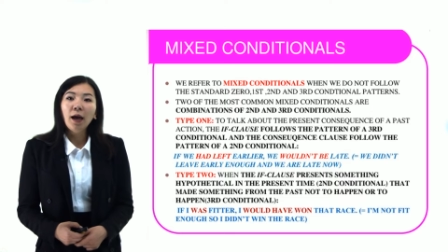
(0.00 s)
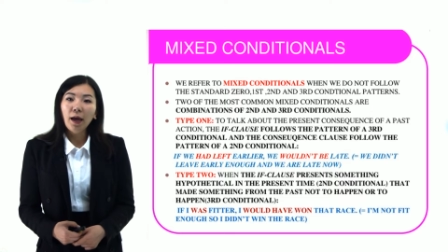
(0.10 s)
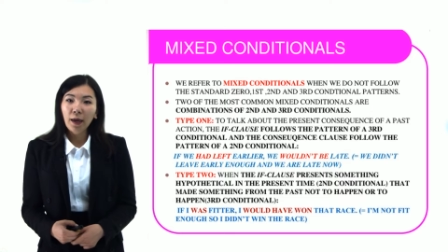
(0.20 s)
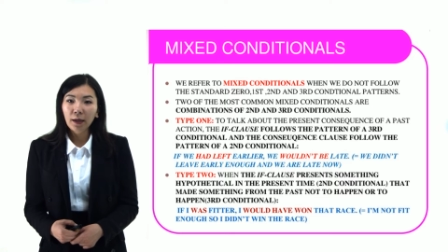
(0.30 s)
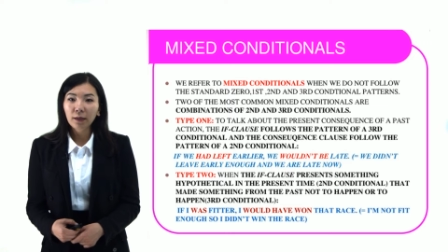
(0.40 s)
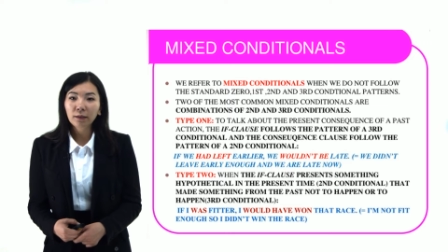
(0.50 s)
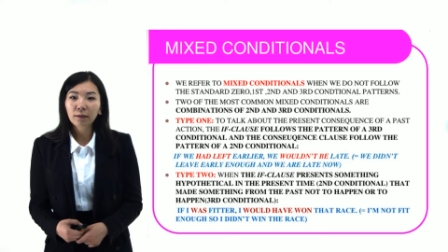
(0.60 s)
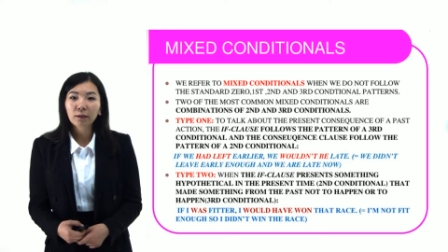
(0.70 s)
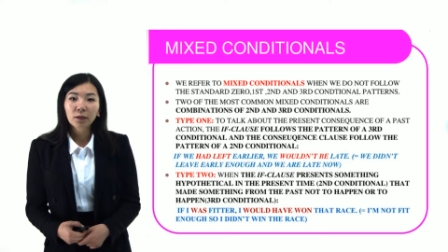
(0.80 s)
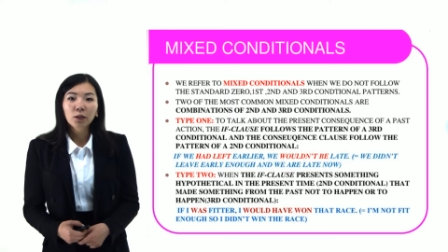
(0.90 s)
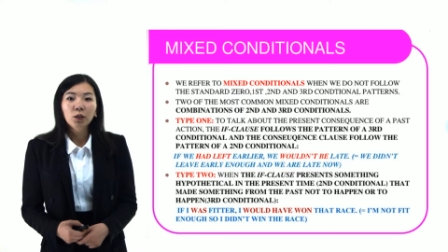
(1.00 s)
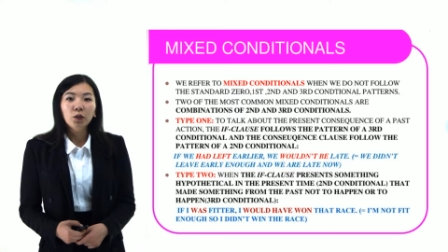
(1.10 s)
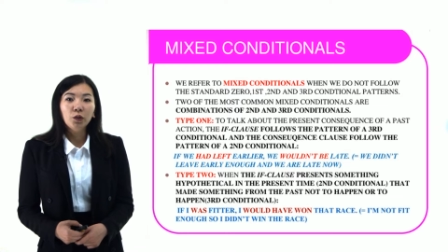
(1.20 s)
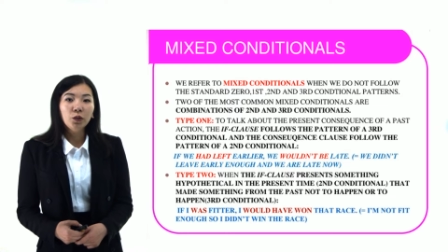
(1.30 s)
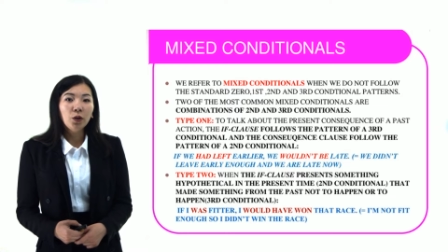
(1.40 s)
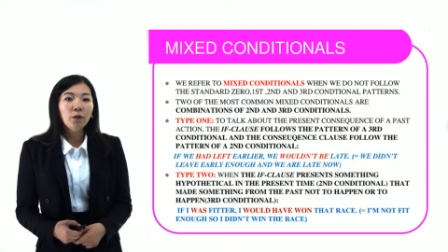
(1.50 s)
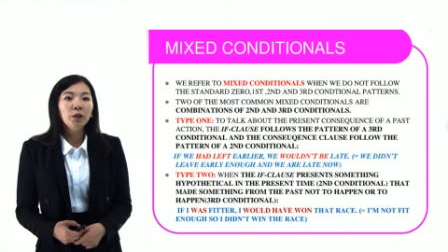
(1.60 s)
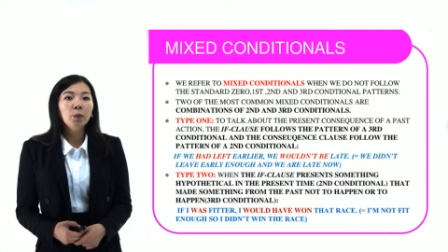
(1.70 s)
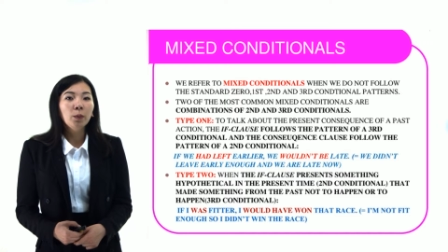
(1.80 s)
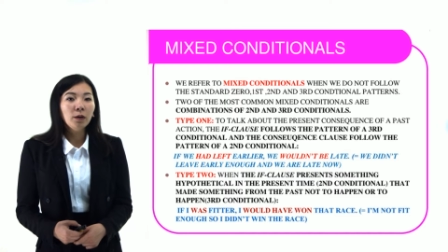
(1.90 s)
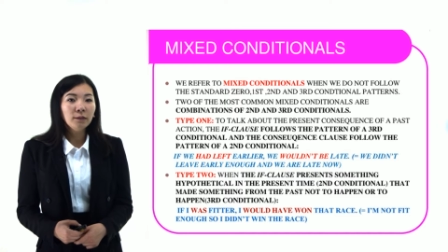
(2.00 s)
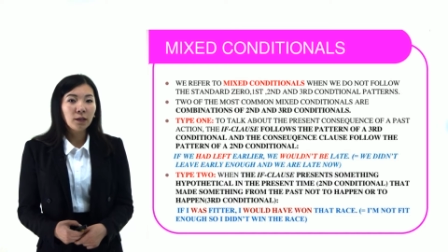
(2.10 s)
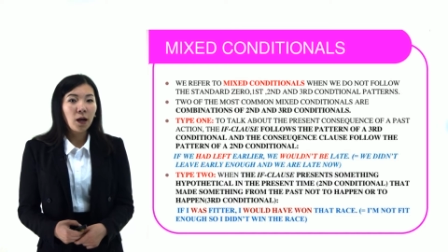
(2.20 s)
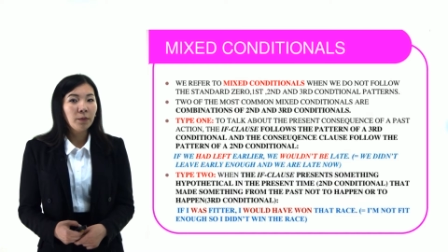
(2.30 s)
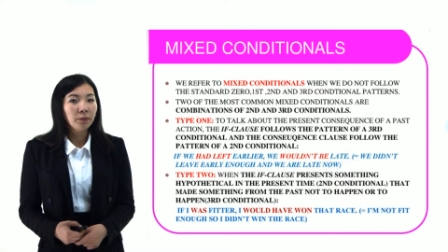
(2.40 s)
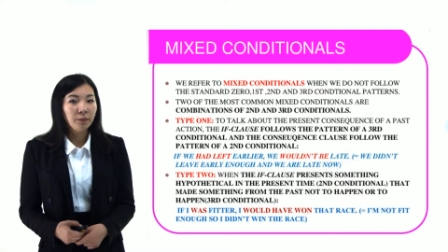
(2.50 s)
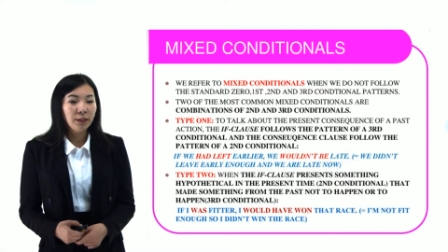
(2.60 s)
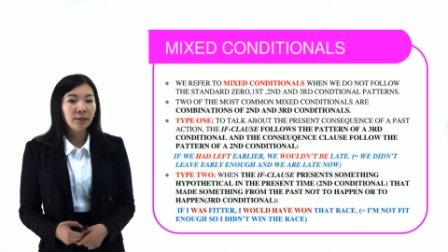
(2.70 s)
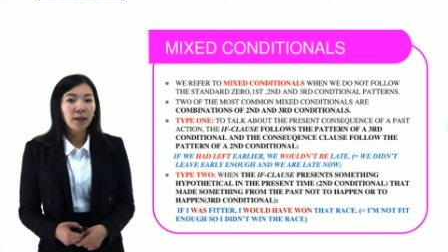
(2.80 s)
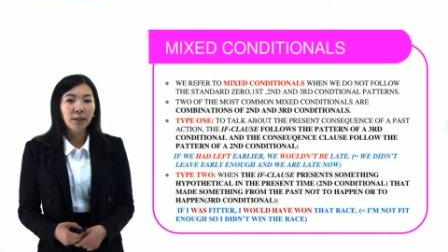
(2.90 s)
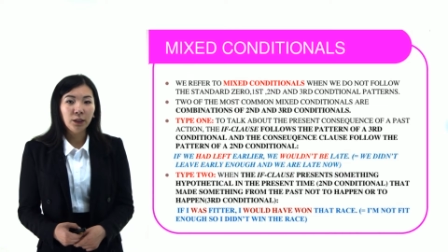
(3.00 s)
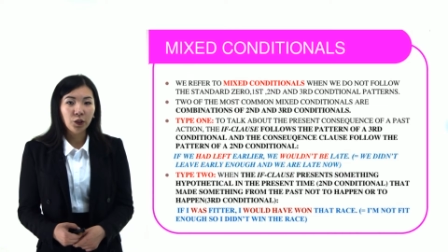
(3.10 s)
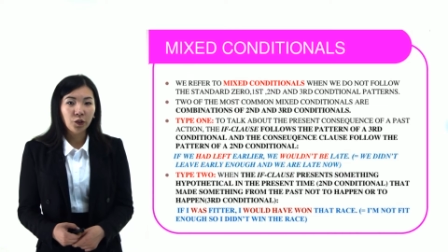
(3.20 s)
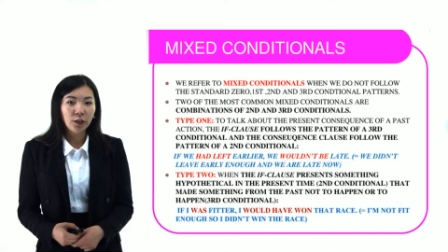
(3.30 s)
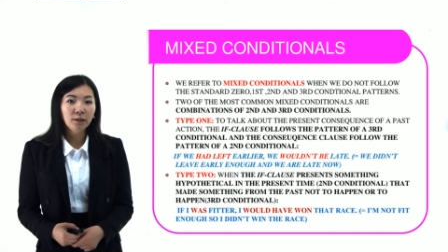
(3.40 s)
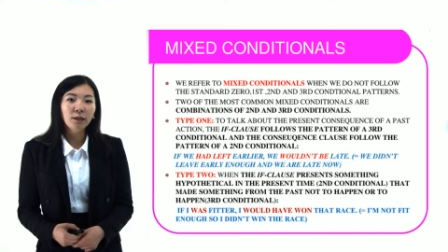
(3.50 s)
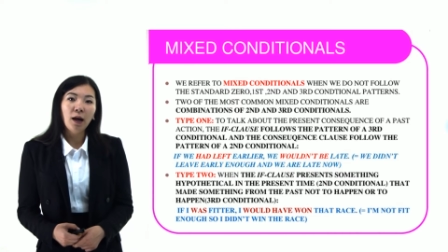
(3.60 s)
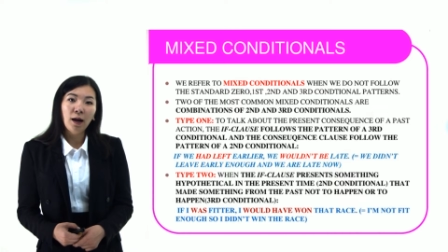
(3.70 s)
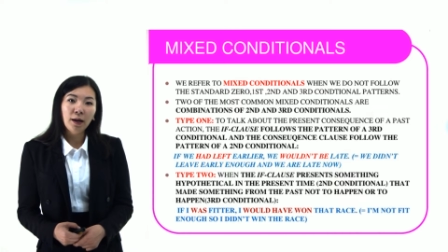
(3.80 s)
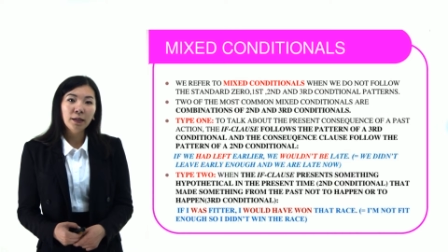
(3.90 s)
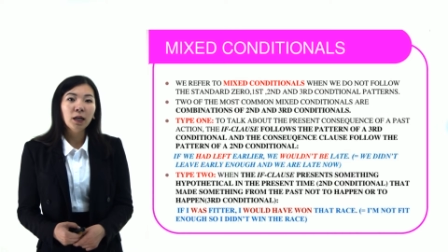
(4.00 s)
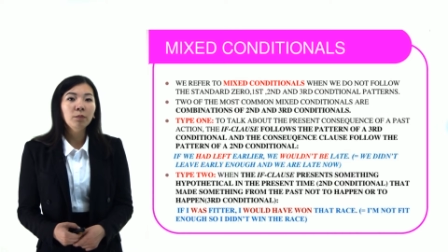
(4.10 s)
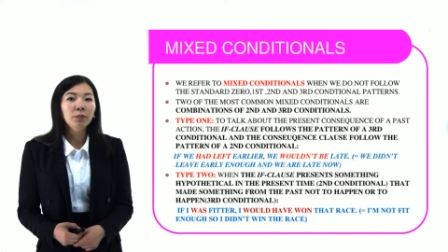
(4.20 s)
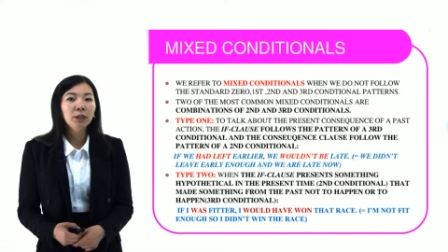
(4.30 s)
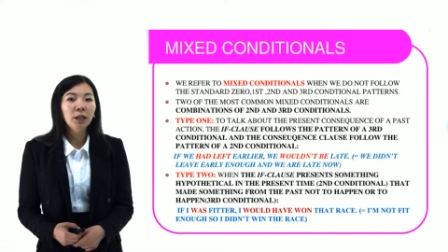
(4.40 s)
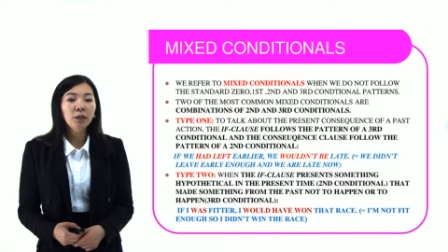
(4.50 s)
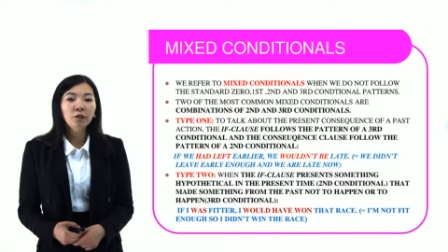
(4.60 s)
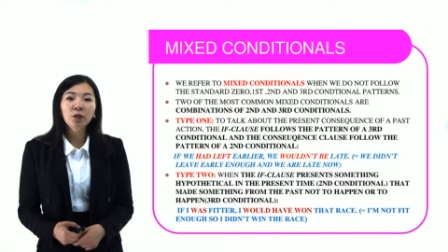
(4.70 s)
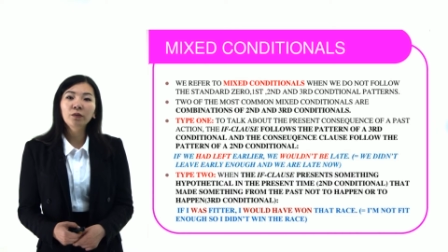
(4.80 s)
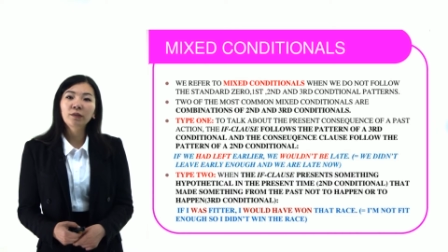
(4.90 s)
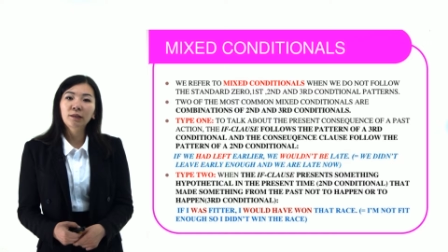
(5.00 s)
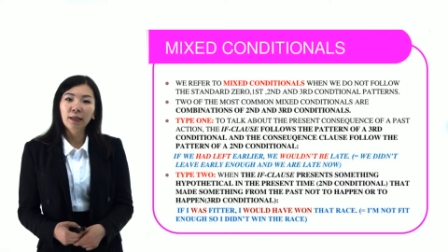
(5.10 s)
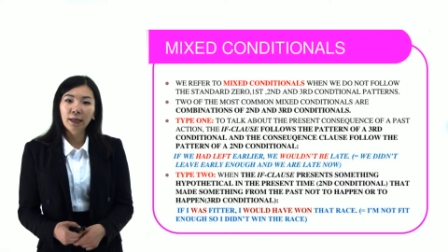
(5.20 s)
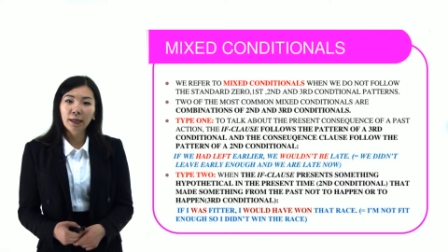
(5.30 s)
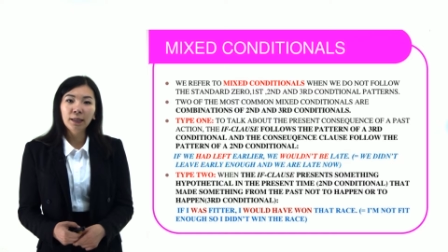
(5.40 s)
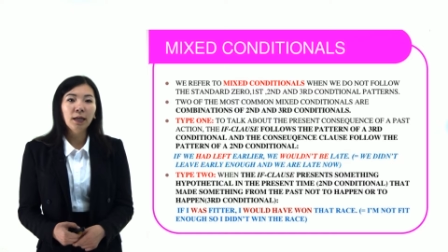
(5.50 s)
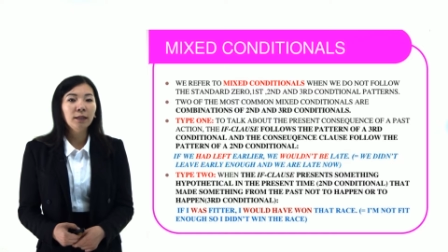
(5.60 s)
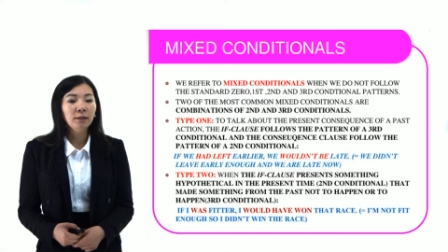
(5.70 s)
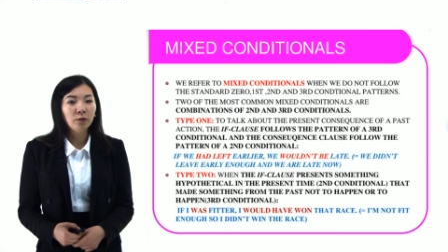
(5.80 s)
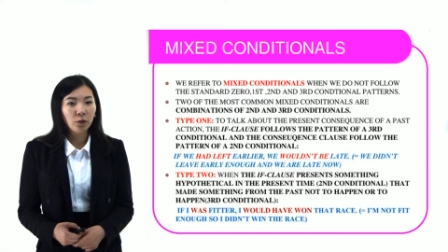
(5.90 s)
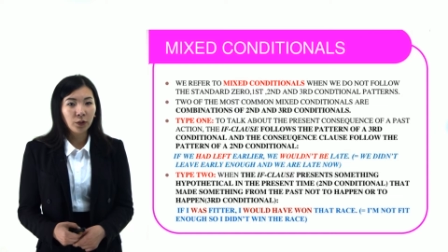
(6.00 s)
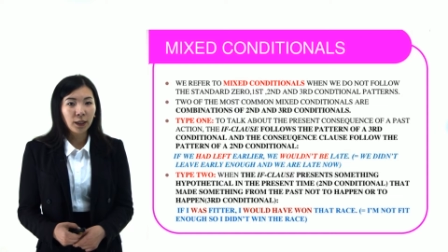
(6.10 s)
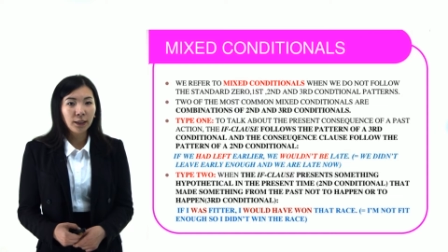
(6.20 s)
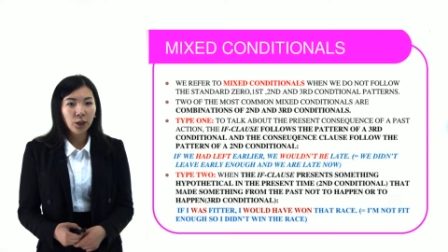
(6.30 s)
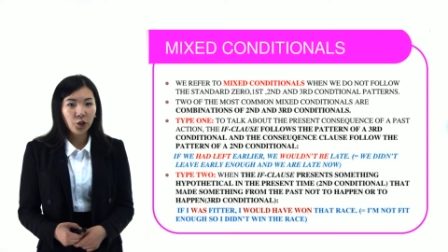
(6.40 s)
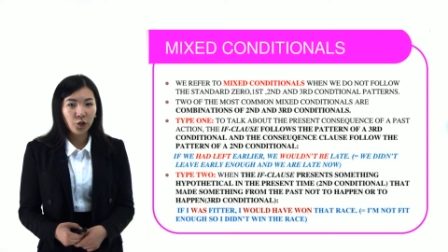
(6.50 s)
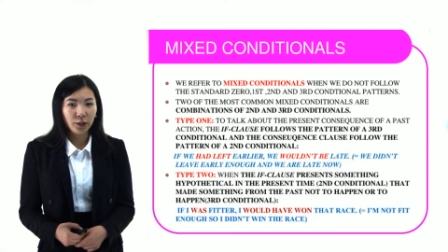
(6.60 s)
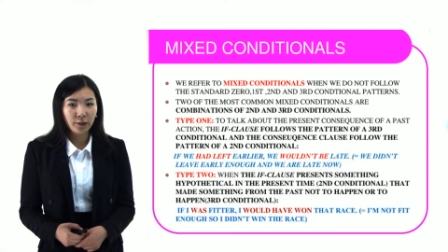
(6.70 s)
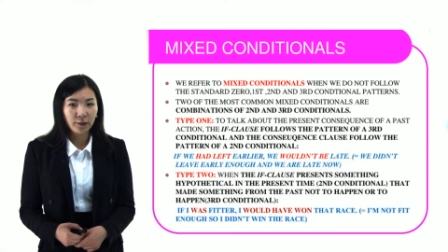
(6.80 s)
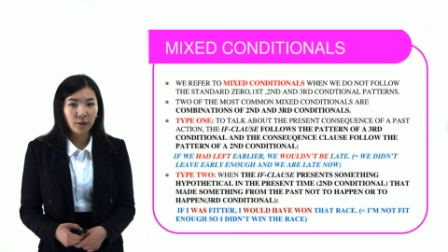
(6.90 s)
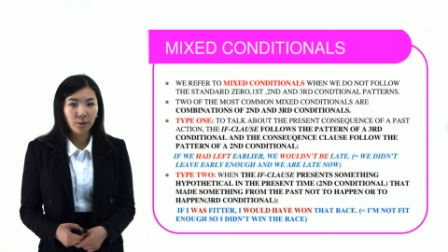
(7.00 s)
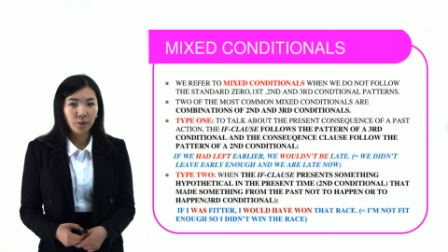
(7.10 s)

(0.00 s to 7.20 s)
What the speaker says: And two of the most common mixed conditionals are combination of second and the third conditionals.